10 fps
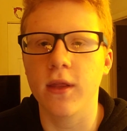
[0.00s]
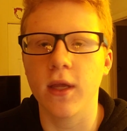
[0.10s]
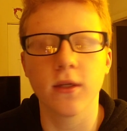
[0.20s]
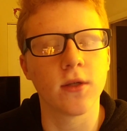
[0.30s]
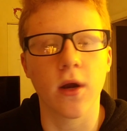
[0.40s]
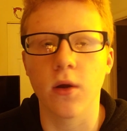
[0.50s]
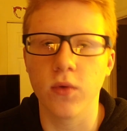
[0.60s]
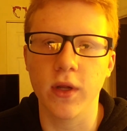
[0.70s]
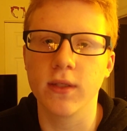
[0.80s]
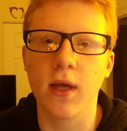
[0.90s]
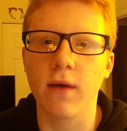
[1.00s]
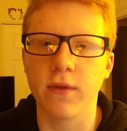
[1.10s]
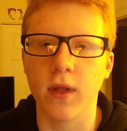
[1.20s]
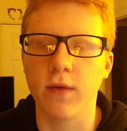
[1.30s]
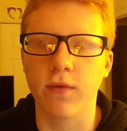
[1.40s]
Things are really
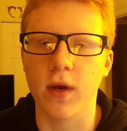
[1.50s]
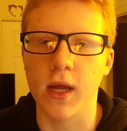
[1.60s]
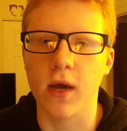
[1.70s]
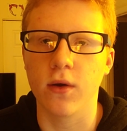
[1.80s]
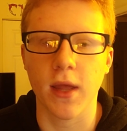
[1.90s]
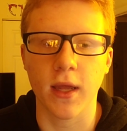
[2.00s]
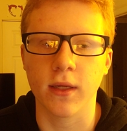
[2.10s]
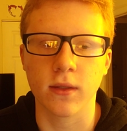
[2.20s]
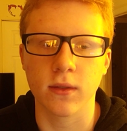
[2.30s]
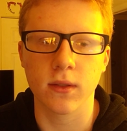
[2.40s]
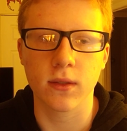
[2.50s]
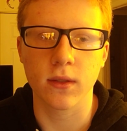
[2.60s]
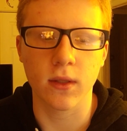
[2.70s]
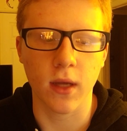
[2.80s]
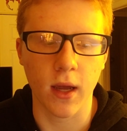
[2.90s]
tough in life right now. And
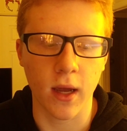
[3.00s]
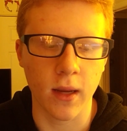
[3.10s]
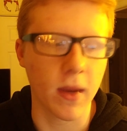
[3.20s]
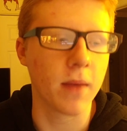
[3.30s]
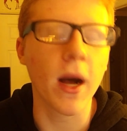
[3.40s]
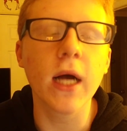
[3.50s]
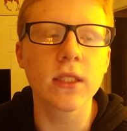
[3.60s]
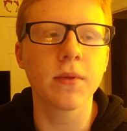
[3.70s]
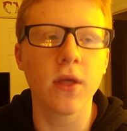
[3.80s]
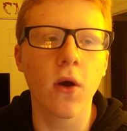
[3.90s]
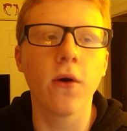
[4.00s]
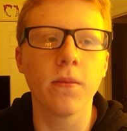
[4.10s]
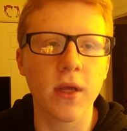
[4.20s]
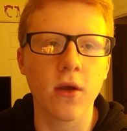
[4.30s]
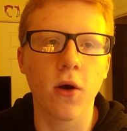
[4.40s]
I might possibly
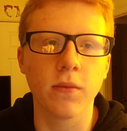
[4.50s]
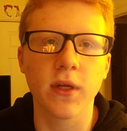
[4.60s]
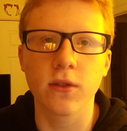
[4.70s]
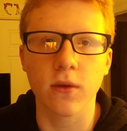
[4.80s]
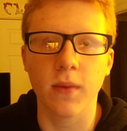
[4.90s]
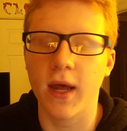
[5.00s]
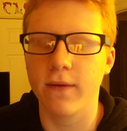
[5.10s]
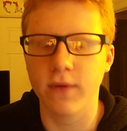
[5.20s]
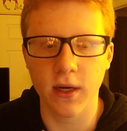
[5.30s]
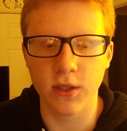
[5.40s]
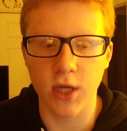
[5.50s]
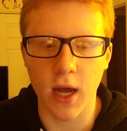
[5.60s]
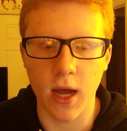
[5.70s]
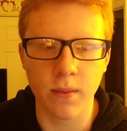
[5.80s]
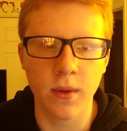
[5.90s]
be homeless. So I'm going to have to get a
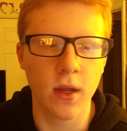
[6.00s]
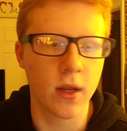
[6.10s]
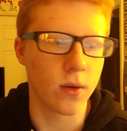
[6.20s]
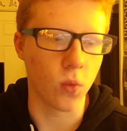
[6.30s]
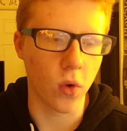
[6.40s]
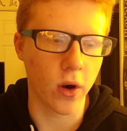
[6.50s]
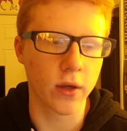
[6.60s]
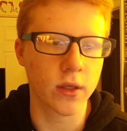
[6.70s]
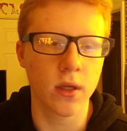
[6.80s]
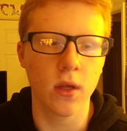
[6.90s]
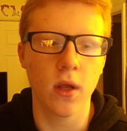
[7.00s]
job and work.